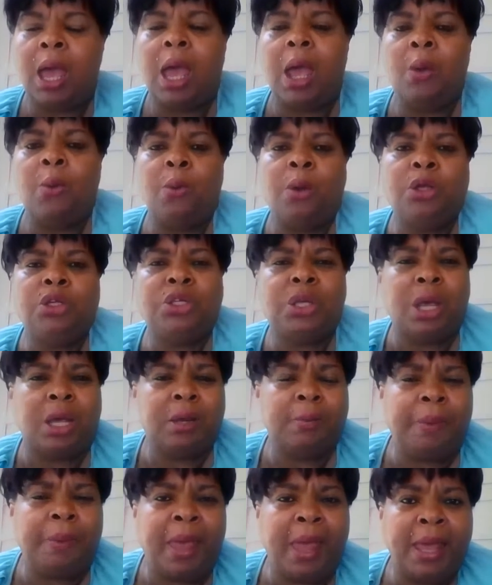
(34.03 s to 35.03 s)
I want y'all
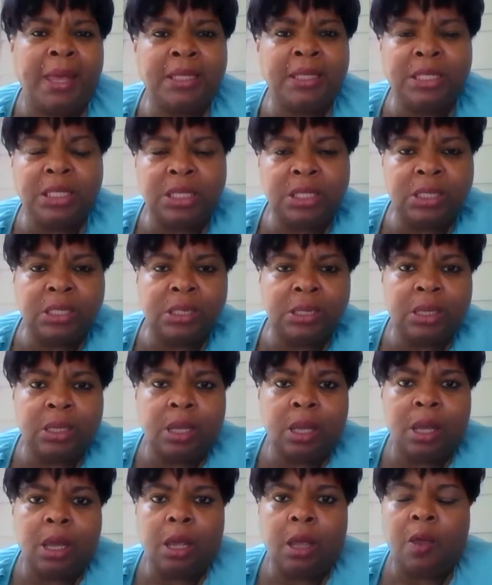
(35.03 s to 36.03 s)
to pass
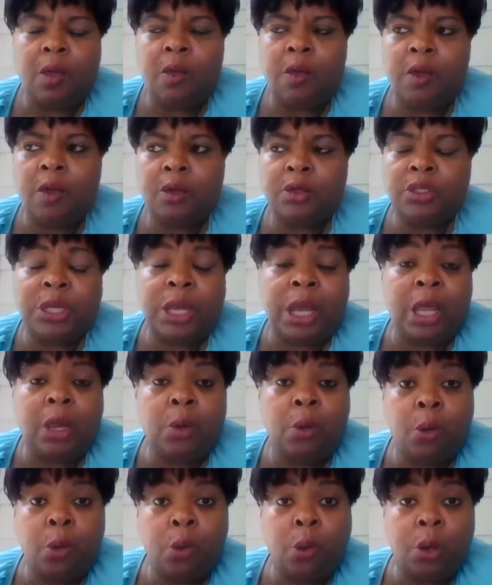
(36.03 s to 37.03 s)
this
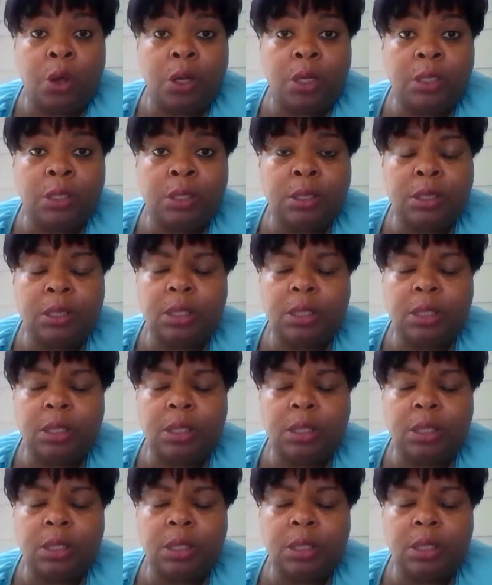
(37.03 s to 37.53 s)
channel on.